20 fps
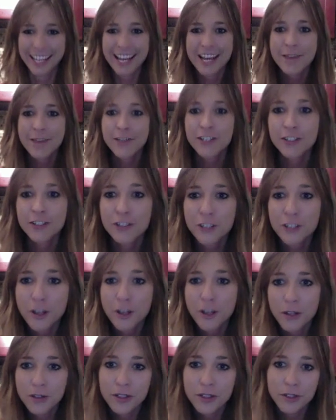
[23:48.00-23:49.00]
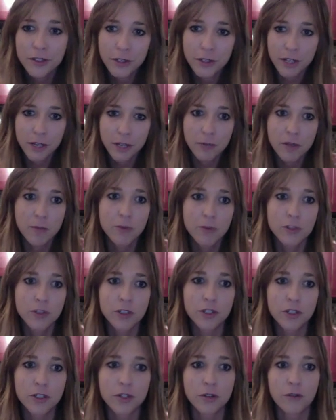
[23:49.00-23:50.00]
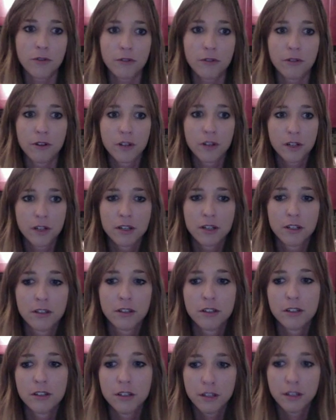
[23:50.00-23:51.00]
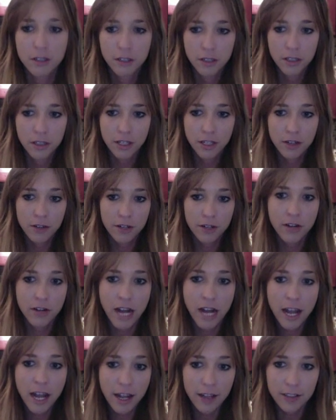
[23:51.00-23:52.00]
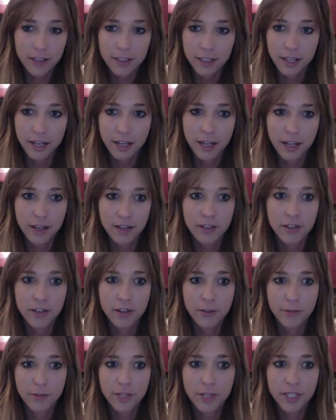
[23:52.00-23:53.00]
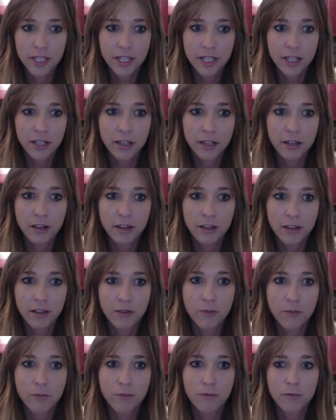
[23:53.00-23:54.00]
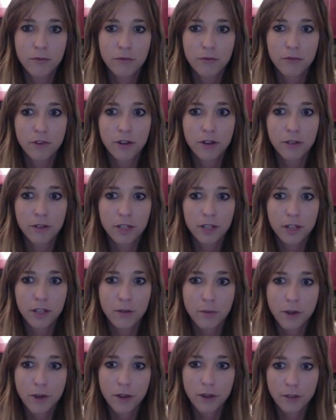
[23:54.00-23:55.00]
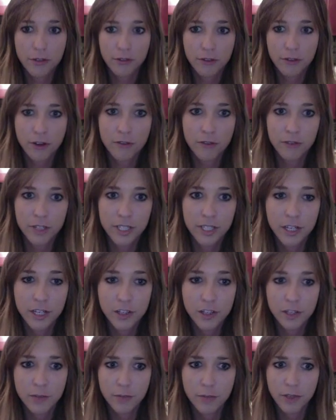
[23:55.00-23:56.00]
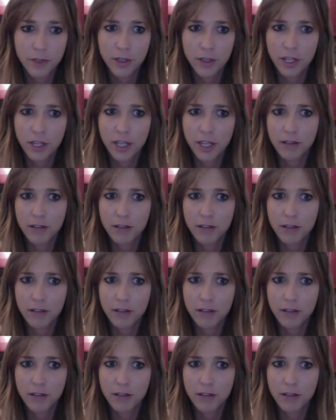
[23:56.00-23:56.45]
Because they're so used to it, like people just don't interact, and they're missing not only a wealth of conversation, but like